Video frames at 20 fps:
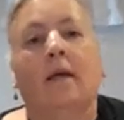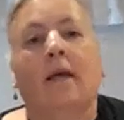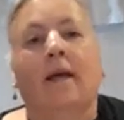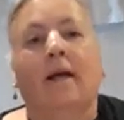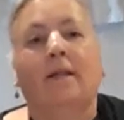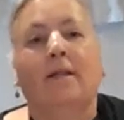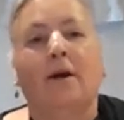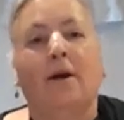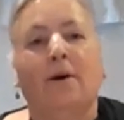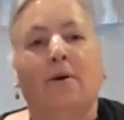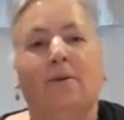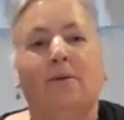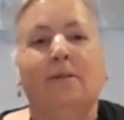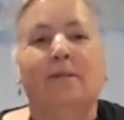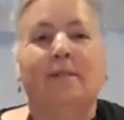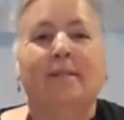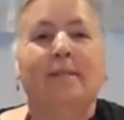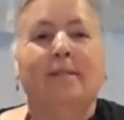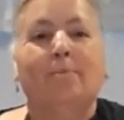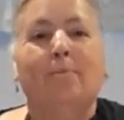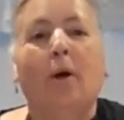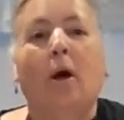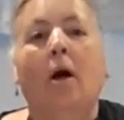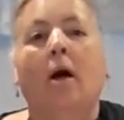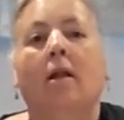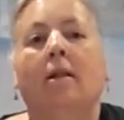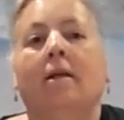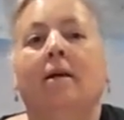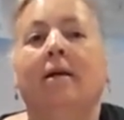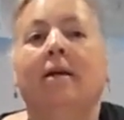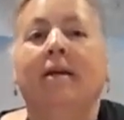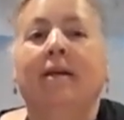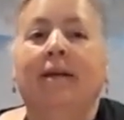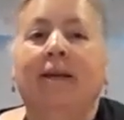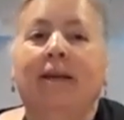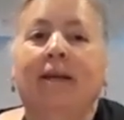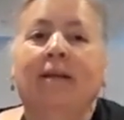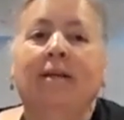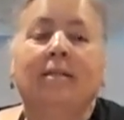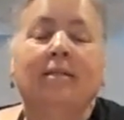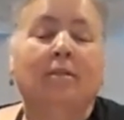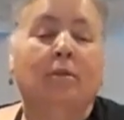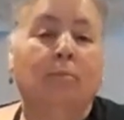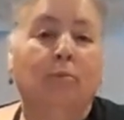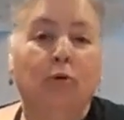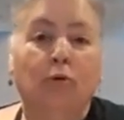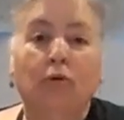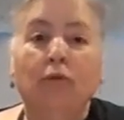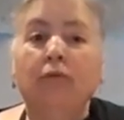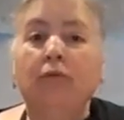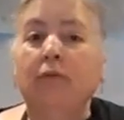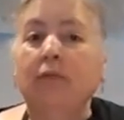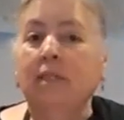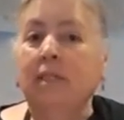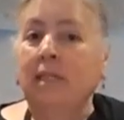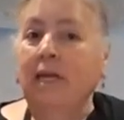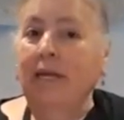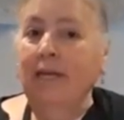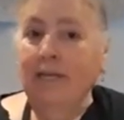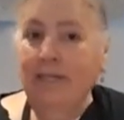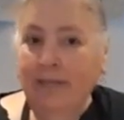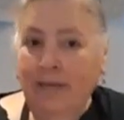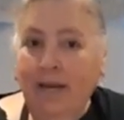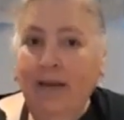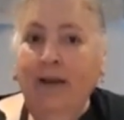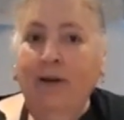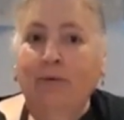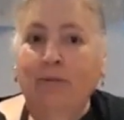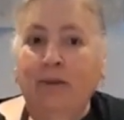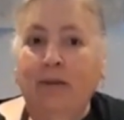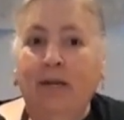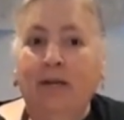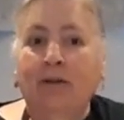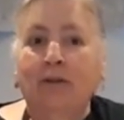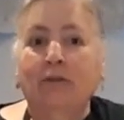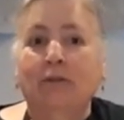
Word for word: Hello, this is Paula, and it's a beautiful sunny day out there.